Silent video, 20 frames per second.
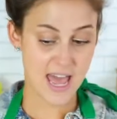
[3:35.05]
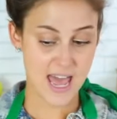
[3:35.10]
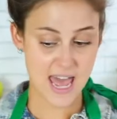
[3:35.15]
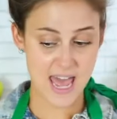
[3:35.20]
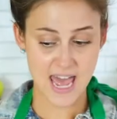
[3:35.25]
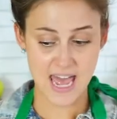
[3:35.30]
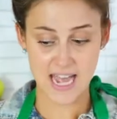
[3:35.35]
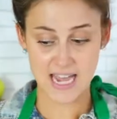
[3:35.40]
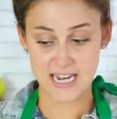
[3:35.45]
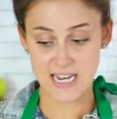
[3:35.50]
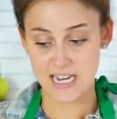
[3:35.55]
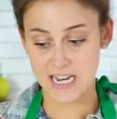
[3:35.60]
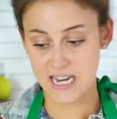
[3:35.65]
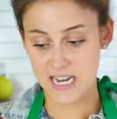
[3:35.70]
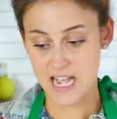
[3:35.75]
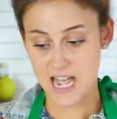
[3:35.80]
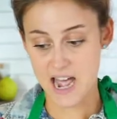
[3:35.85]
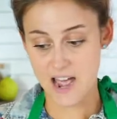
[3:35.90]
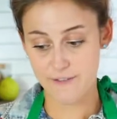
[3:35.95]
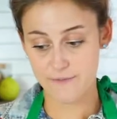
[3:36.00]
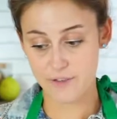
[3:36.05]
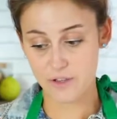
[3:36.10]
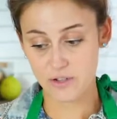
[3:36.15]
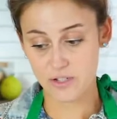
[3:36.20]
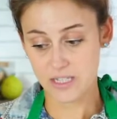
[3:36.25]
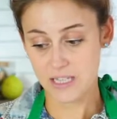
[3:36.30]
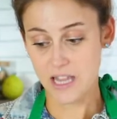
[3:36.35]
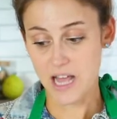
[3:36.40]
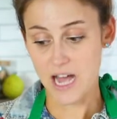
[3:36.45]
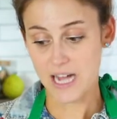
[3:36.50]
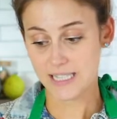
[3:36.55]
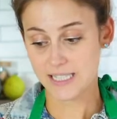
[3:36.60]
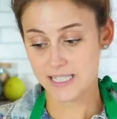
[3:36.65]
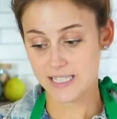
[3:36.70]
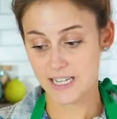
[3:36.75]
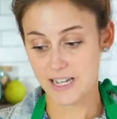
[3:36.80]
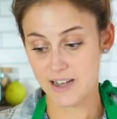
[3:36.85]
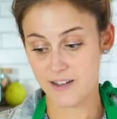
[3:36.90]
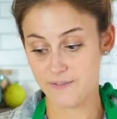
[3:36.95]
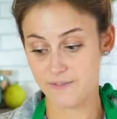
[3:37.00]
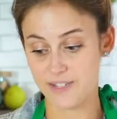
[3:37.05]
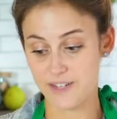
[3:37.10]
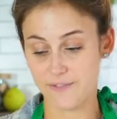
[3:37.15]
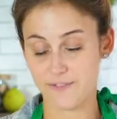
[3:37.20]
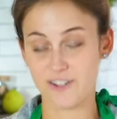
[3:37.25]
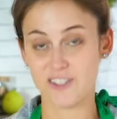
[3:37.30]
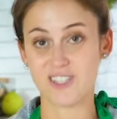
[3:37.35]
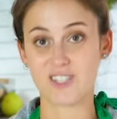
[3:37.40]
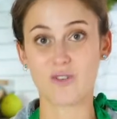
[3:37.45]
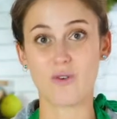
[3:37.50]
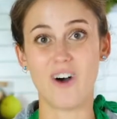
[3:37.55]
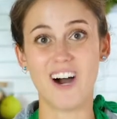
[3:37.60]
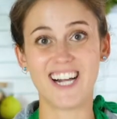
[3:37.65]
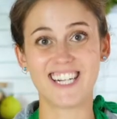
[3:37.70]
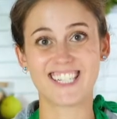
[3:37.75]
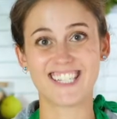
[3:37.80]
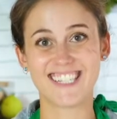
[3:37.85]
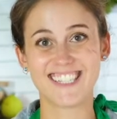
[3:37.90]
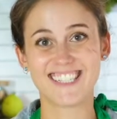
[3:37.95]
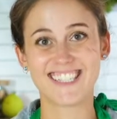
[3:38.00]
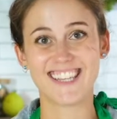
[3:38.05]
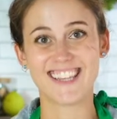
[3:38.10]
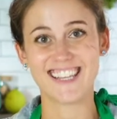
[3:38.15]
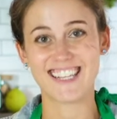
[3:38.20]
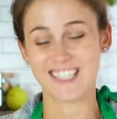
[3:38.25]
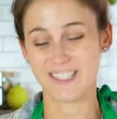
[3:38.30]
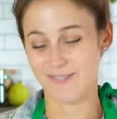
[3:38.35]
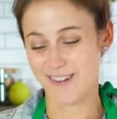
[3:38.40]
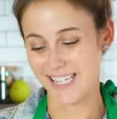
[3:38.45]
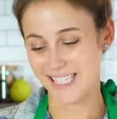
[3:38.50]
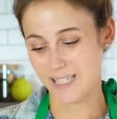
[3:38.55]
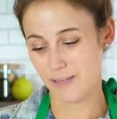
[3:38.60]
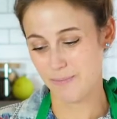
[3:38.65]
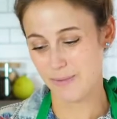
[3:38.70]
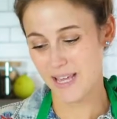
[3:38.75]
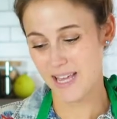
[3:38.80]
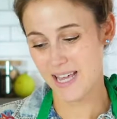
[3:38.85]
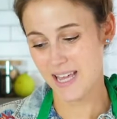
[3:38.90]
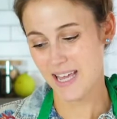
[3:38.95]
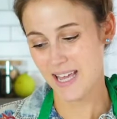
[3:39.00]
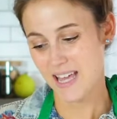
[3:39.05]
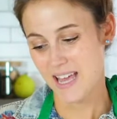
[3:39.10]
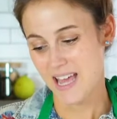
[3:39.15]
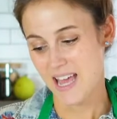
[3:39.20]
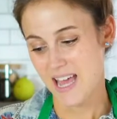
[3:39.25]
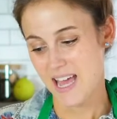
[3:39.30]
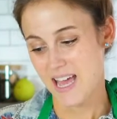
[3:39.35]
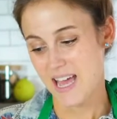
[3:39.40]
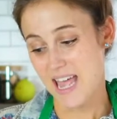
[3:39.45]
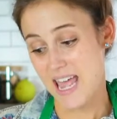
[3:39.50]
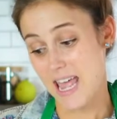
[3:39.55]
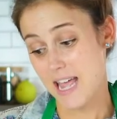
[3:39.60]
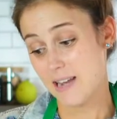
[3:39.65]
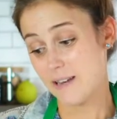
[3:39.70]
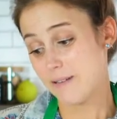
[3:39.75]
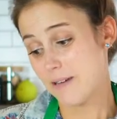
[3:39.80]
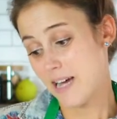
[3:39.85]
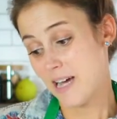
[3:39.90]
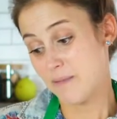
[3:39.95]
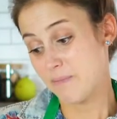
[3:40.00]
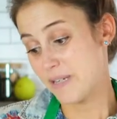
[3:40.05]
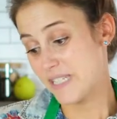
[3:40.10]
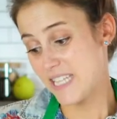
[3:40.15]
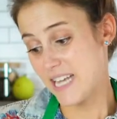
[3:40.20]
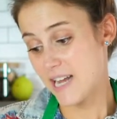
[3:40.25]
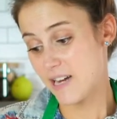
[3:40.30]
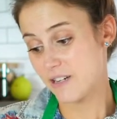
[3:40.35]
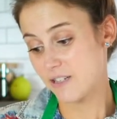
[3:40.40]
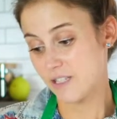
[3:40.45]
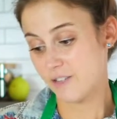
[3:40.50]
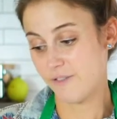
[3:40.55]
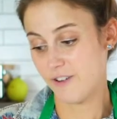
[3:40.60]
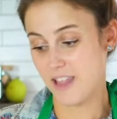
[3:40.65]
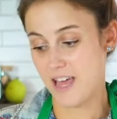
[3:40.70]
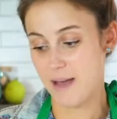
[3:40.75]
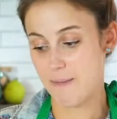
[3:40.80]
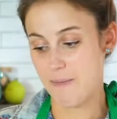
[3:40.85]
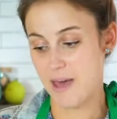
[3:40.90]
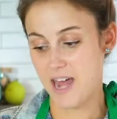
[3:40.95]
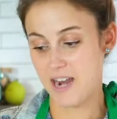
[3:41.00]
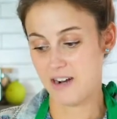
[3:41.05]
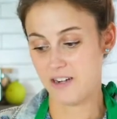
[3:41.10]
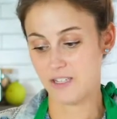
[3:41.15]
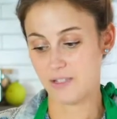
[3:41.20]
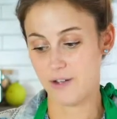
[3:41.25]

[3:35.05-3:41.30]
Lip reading: And I've used lots of different squashes in this recipe, and potatoes for that matter.